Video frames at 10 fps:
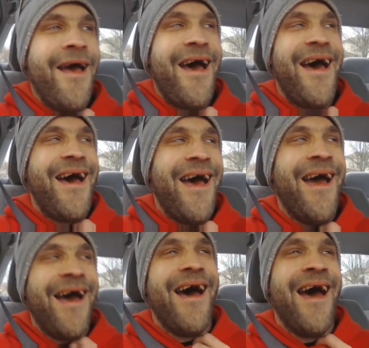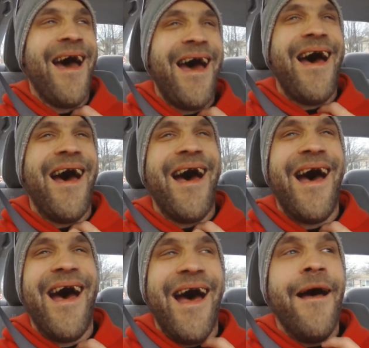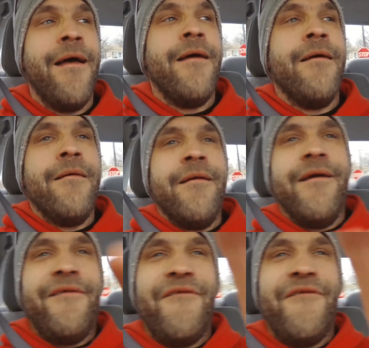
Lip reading: Ha! Ha! Ha! These